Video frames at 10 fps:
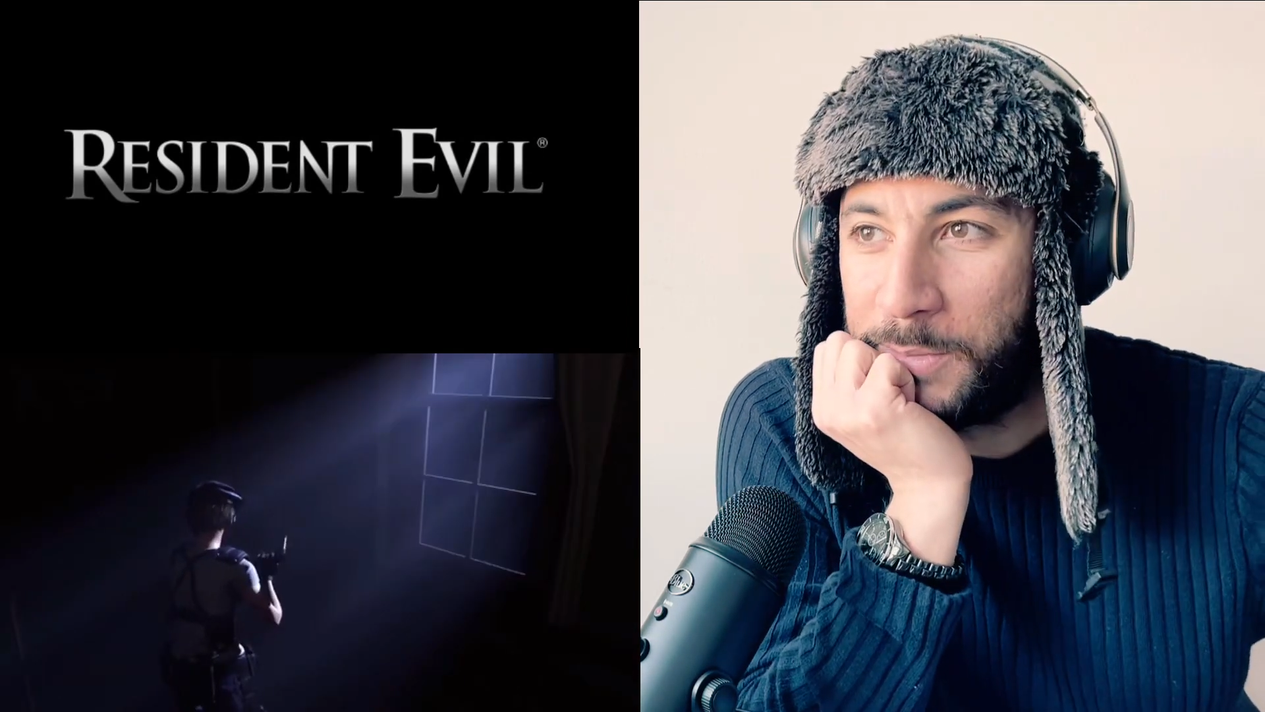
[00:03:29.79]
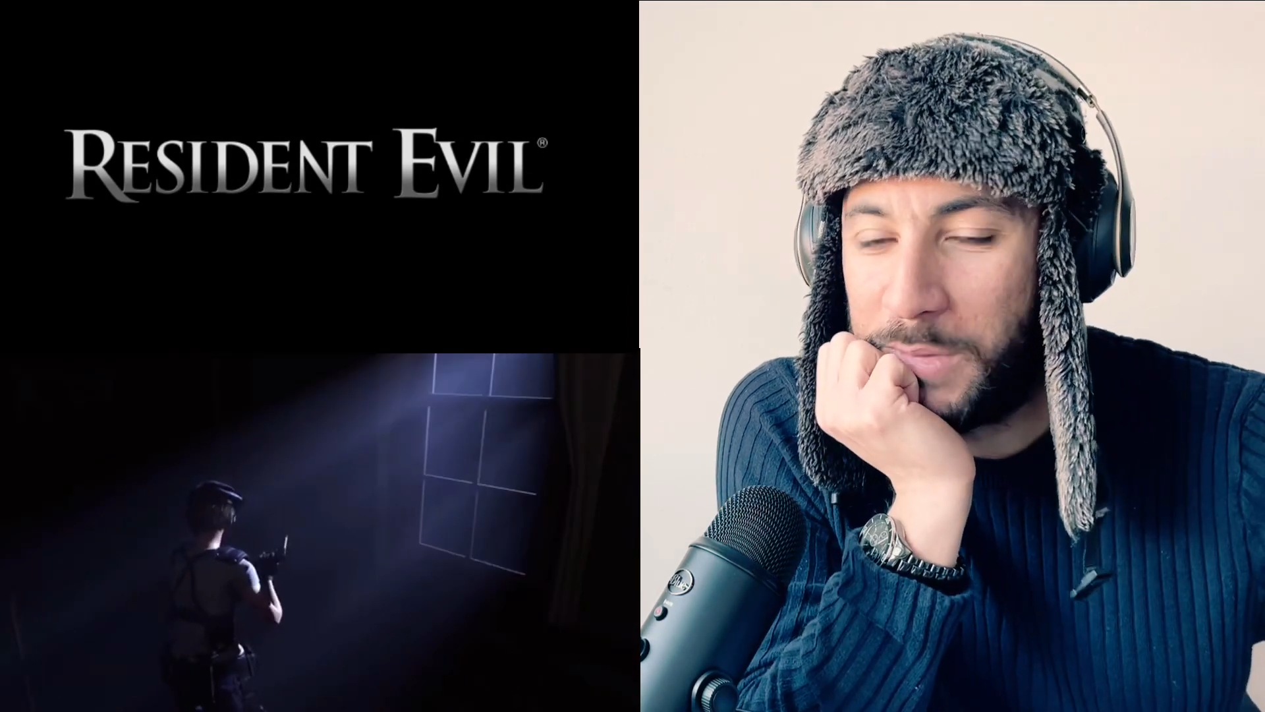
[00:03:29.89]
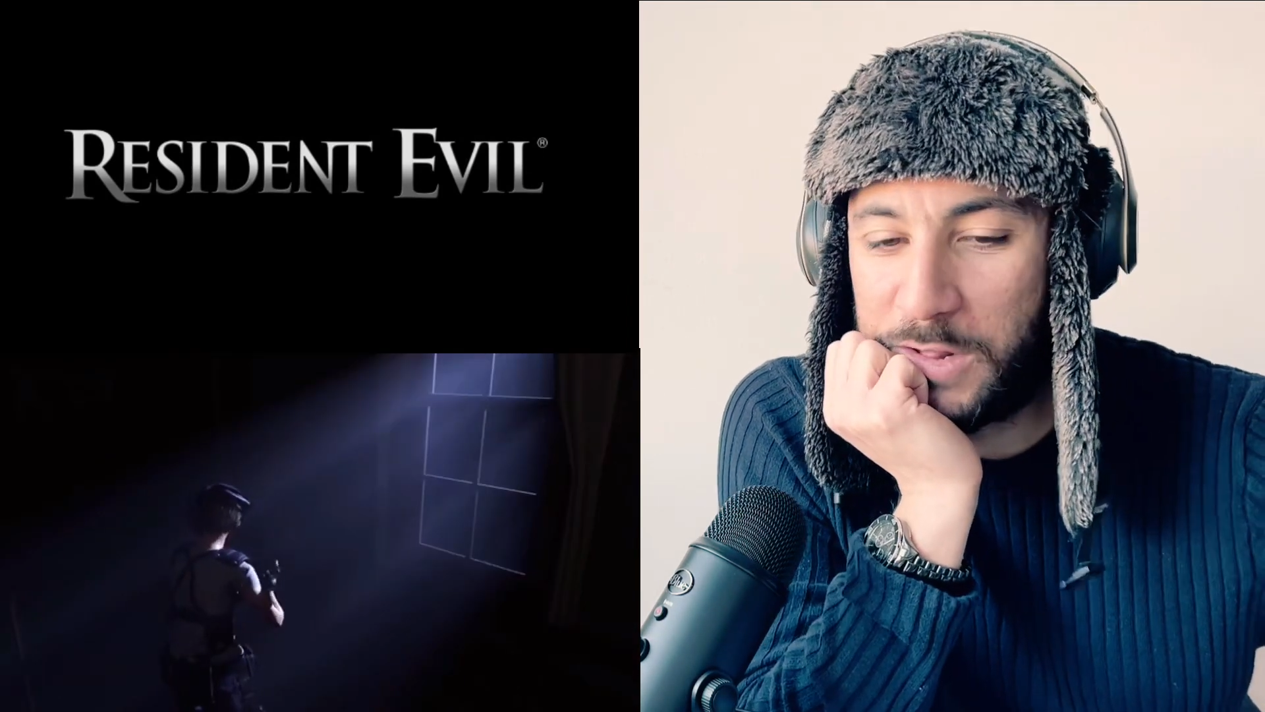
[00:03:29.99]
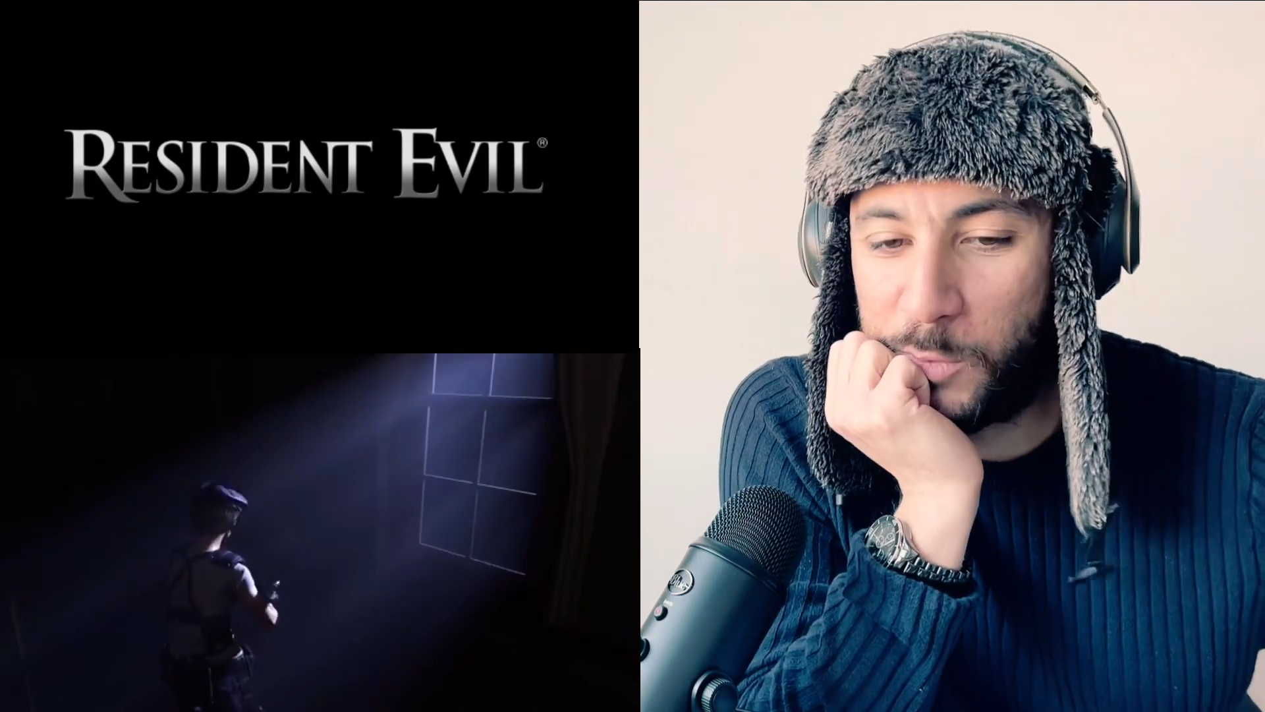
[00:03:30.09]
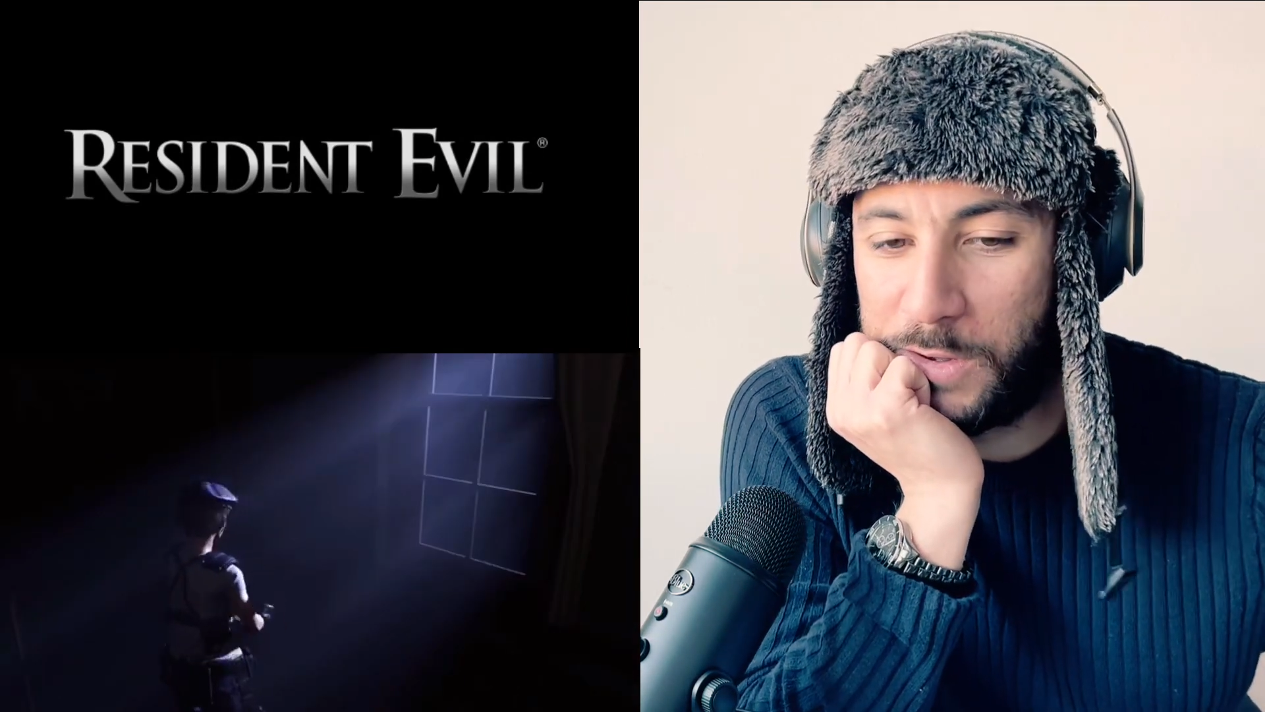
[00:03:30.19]

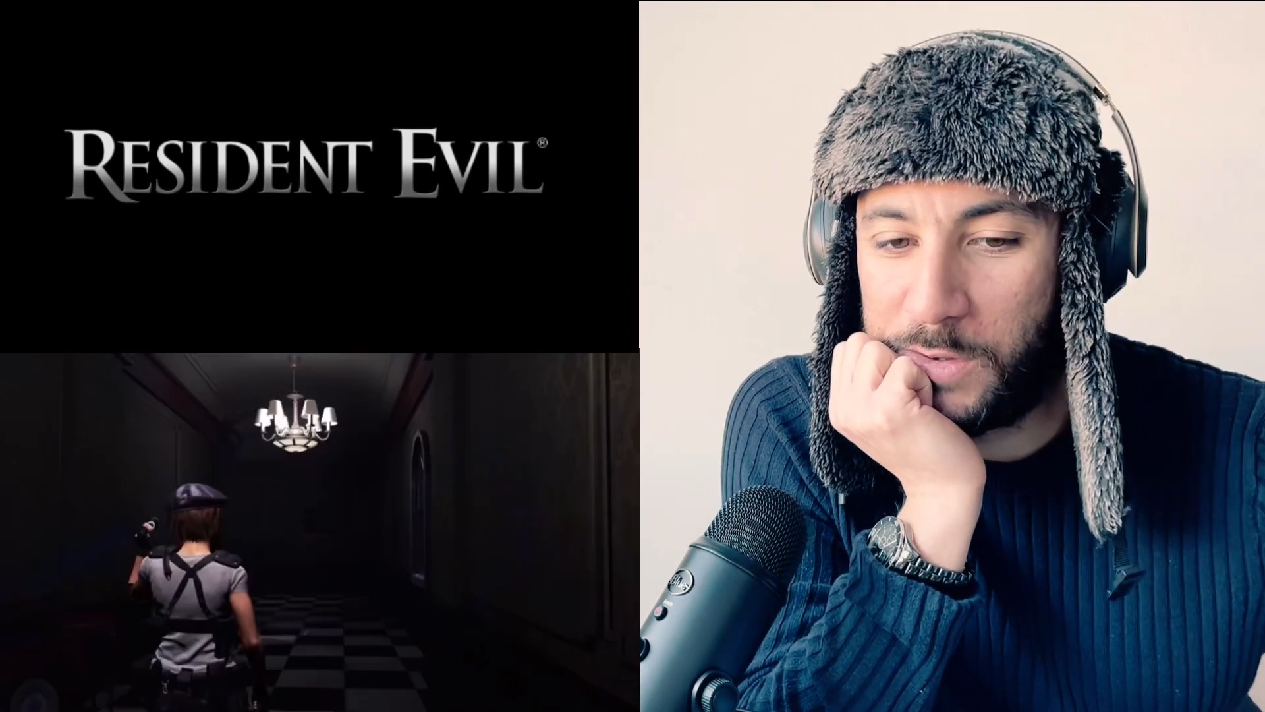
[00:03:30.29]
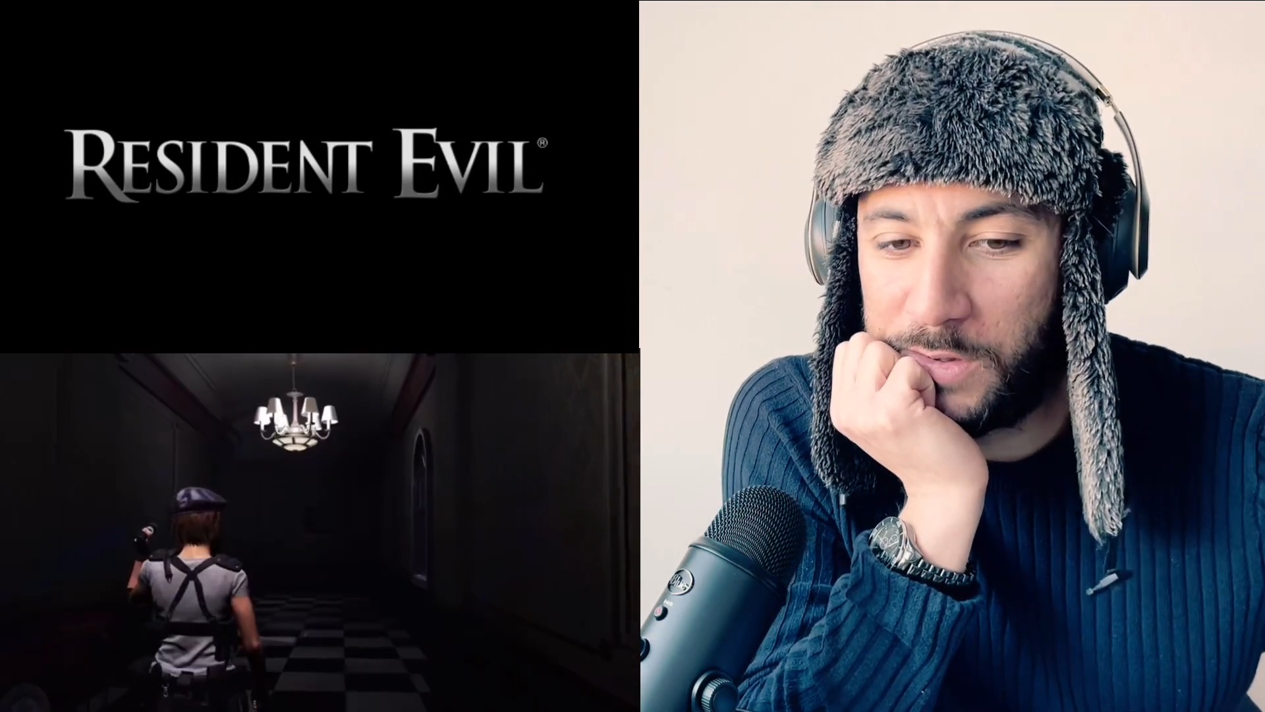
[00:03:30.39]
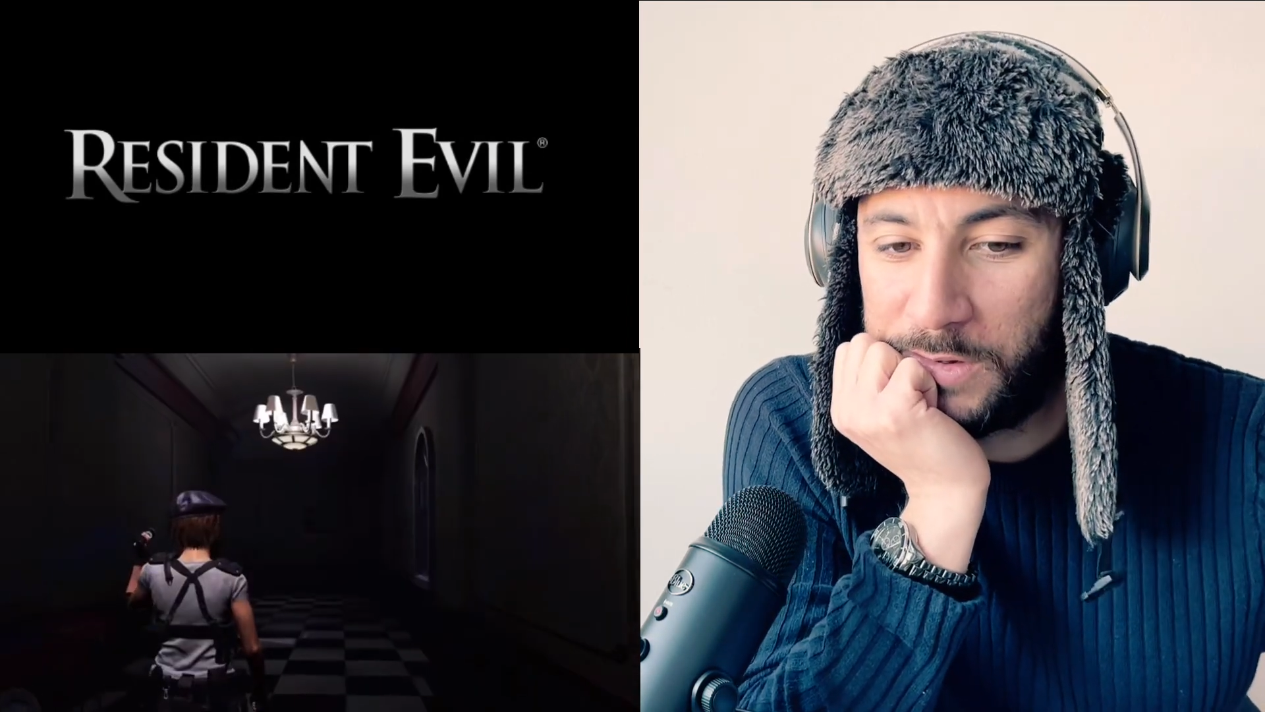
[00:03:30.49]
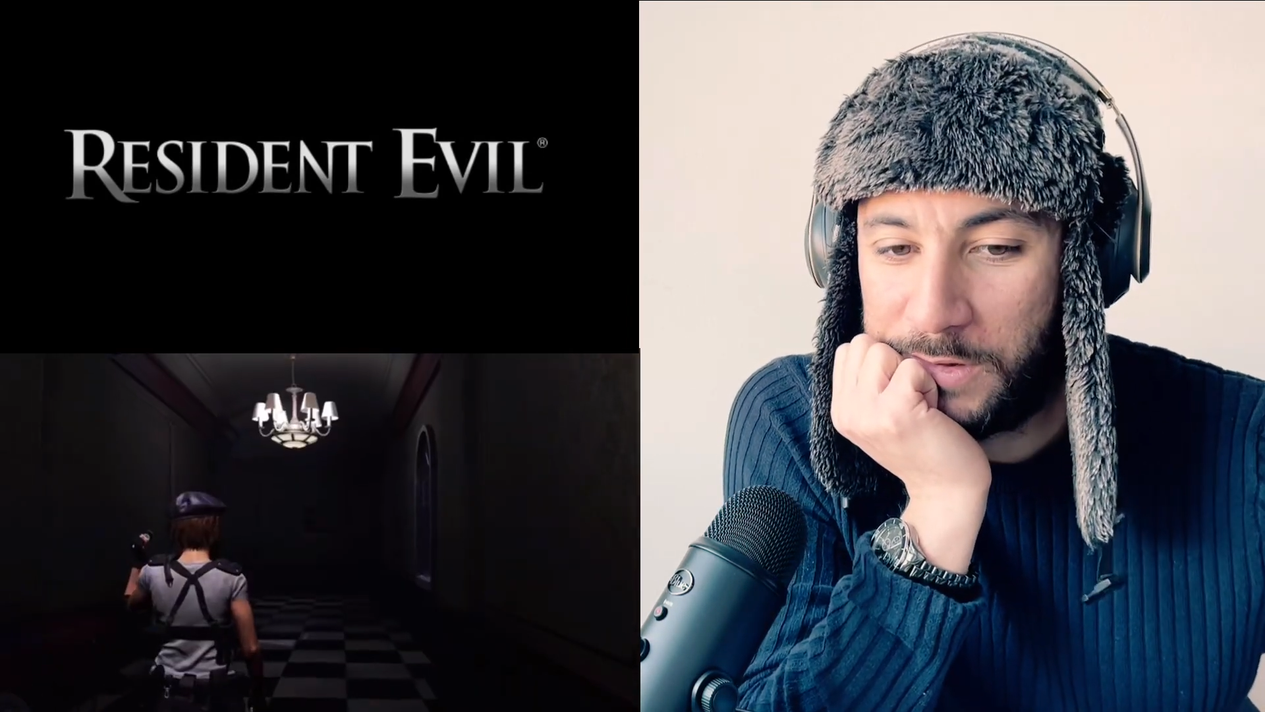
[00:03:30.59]
Might as well.